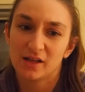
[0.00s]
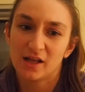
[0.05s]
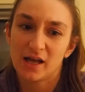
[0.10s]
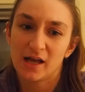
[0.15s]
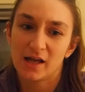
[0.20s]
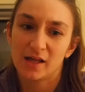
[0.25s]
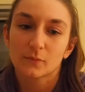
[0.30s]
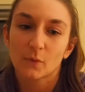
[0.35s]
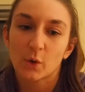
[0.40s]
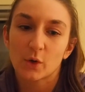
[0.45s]

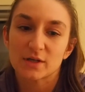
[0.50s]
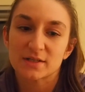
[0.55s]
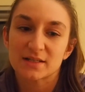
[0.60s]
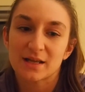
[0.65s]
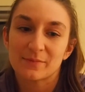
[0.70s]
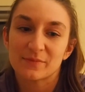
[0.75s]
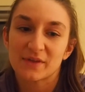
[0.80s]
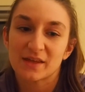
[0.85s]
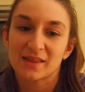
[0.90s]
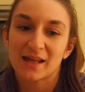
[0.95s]
lot or
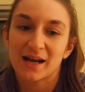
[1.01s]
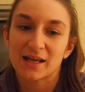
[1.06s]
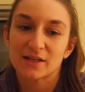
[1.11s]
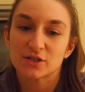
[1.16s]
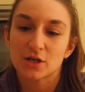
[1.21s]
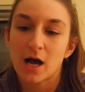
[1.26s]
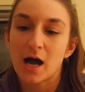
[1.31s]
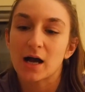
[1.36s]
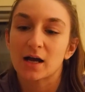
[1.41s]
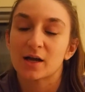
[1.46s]
something that I
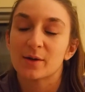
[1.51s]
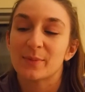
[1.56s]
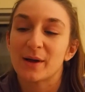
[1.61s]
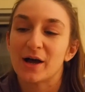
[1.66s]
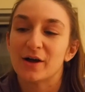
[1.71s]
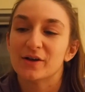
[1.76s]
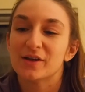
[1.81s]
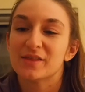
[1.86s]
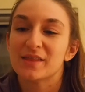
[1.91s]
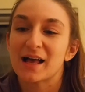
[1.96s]
talk
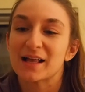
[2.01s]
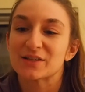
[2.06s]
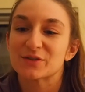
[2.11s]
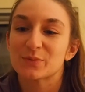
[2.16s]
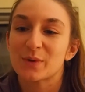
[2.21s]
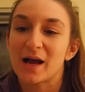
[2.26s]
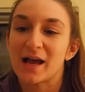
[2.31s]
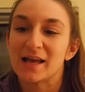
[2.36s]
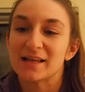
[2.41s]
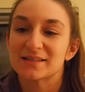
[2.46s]
about and
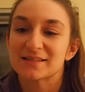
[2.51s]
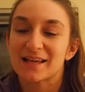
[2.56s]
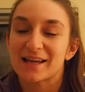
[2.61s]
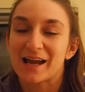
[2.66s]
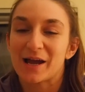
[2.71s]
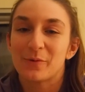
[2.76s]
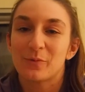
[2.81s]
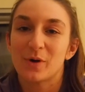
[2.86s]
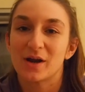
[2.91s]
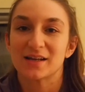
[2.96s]
that's why it's
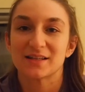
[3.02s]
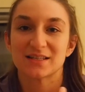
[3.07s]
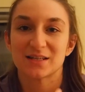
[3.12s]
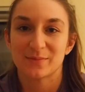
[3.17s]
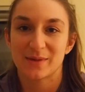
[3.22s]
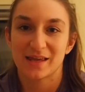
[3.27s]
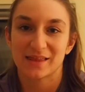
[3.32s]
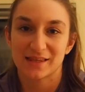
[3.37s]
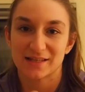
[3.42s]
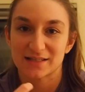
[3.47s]
like I wanted
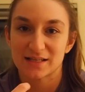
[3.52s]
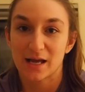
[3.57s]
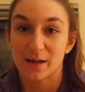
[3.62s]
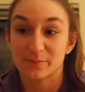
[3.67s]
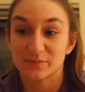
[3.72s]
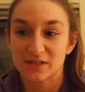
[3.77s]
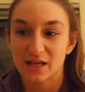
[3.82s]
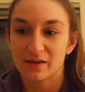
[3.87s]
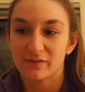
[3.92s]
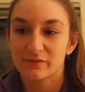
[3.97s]
to make this
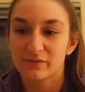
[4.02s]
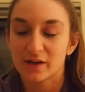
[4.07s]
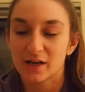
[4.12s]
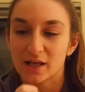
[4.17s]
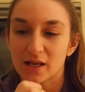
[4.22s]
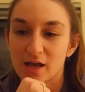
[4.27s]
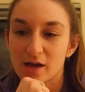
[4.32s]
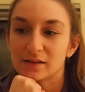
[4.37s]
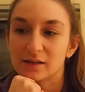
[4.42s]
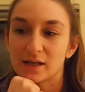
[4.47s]
update
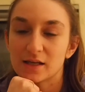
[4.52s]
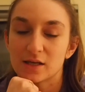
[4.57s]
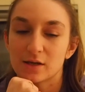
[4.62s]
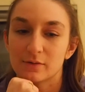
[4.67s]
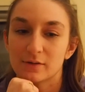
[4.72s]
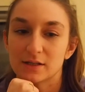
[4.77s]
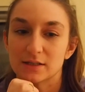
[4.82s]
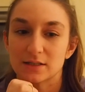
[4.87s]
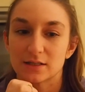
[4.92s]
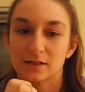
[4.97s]
video, let
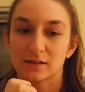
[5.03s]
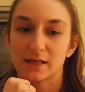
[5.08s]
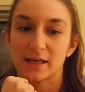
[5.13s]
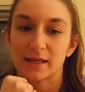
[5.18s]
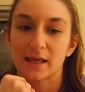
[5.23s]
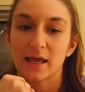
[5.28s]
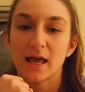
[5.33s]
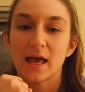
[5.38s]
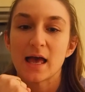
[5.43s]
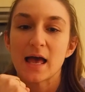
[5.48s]
you into
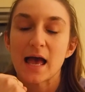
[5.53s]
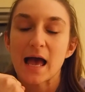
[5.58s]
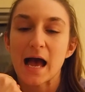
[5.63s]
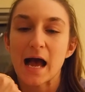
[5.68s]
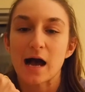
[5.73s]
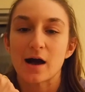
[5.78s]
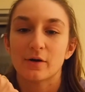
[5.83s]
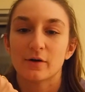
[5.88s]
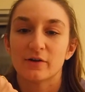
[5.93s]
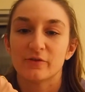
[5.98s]
like
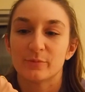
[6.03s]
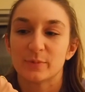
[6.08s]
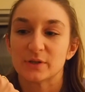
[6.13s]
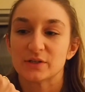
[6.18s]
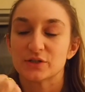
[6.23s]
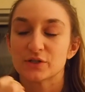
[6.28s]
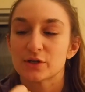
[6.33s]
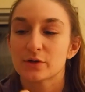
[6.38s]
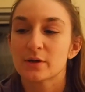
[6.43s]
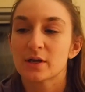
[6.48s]
how I've
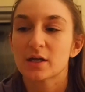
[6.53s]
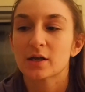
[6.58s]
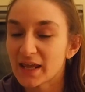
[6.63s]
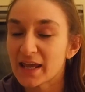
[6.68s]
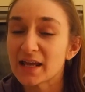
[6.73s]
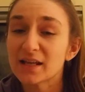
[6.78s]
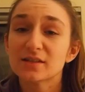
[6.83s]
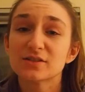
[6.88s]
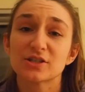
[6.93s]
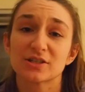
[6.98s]
been doing
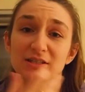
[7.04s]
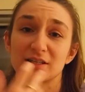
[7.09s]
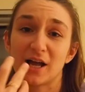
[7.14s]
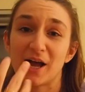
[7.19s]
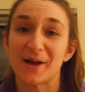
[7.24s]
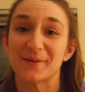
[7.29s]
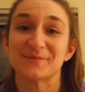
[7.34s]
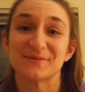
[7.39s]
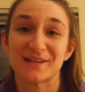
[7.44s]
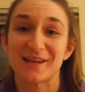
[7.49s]
and just to
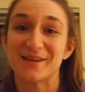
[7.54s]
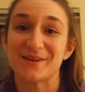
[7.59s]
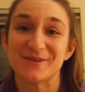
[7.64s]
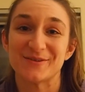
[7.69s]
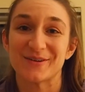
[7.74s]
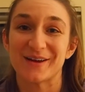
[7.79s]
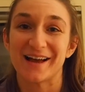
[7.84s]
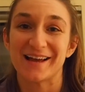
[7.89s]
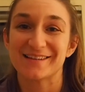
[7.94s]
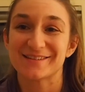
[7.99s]
update
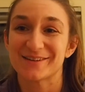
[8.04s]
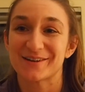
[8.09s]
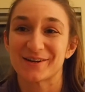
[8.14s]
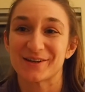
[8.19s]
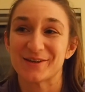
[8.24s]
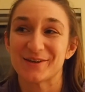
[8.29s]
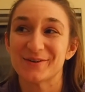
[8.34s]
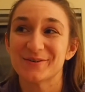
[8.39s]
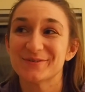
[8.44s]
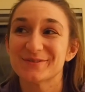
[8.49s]
you guys on
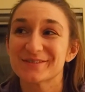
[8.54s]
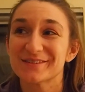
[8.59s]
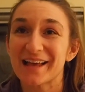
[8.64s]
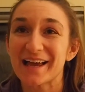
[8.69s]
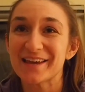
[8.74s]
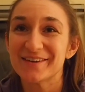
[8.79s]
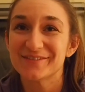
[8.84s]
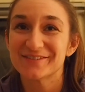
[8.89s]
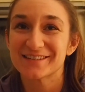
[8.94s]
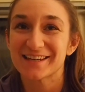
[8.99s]
a huge
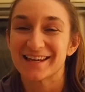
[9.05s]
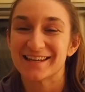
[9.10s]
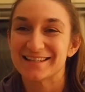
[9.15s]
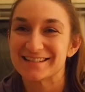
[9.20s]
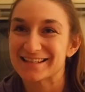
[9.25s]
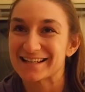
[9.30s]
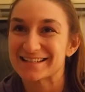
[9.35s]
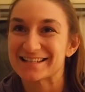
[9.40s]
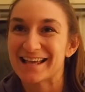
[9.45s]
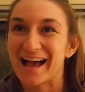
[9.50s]
life
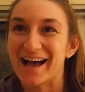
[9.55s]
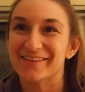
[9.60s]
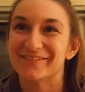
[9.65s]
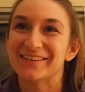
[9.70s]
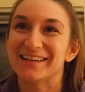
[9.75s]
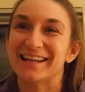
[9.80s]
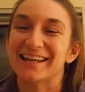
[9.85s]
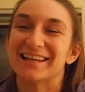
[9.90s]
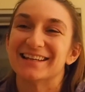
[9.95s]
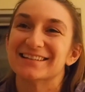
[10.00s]
change that's
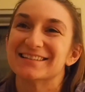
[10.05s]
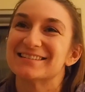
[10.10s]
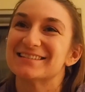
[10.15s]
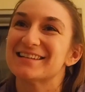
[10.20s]
happening.